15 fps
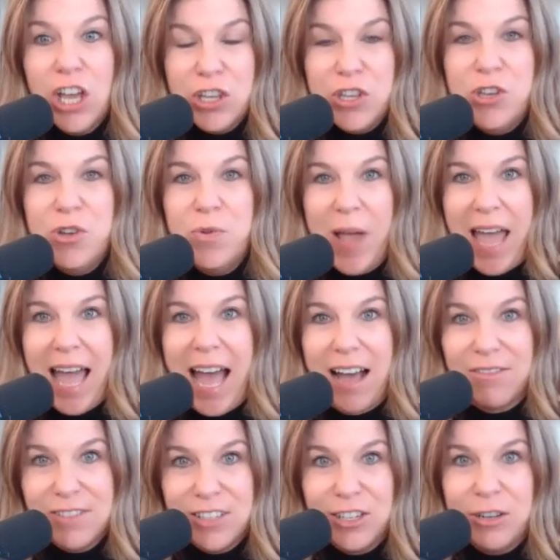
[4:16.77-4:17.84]
you
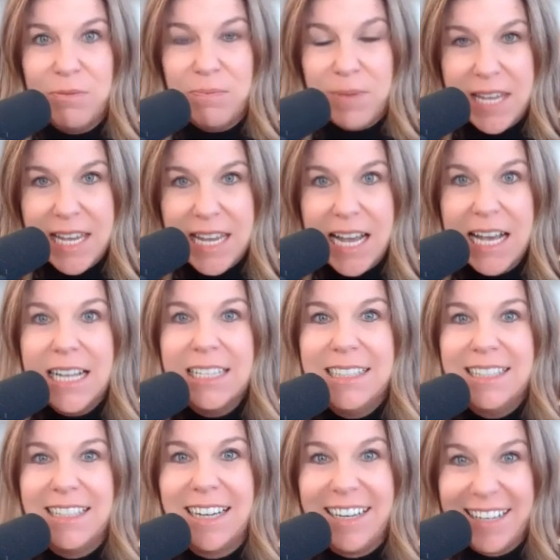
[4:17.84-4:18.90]
have to be
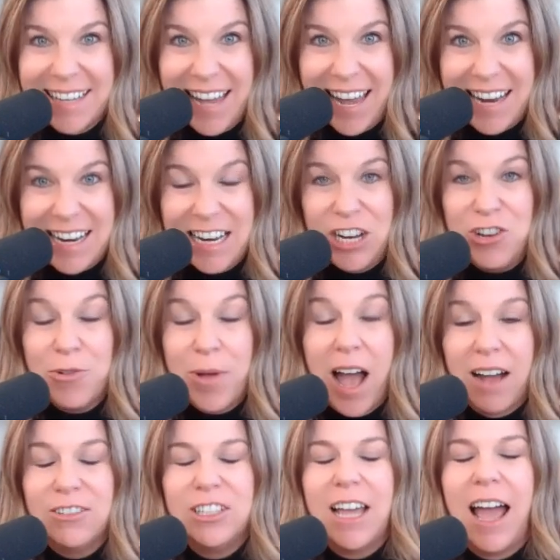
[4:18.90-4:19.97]
dedicated and you
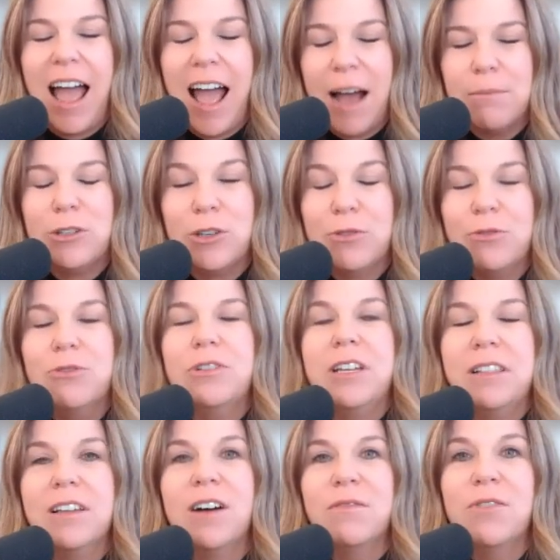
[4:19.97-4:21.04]
have to absolutely
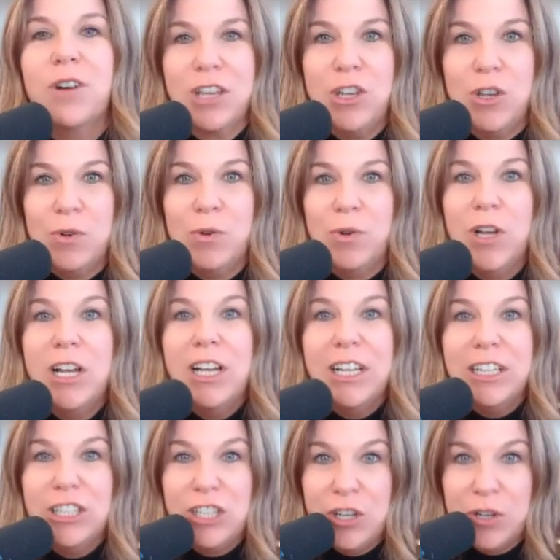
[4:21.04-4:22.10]
love what you
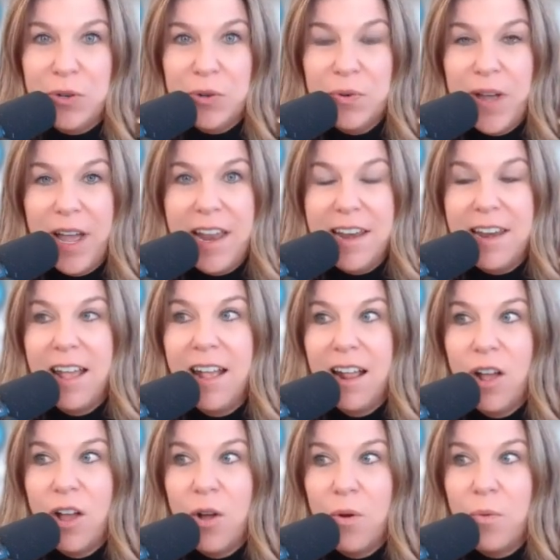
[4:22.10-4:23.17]
do. And
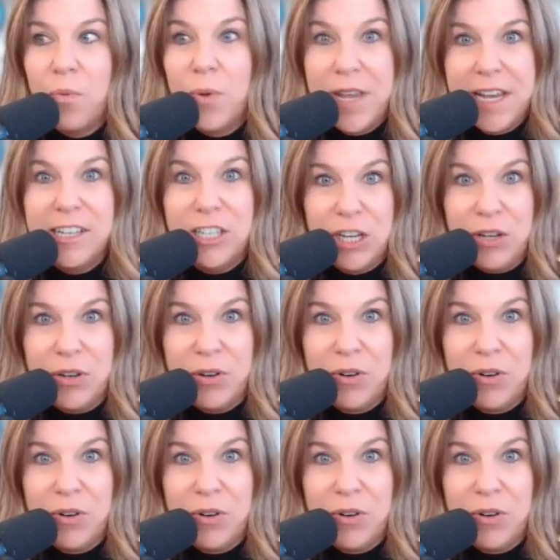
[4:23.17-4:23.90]
we do.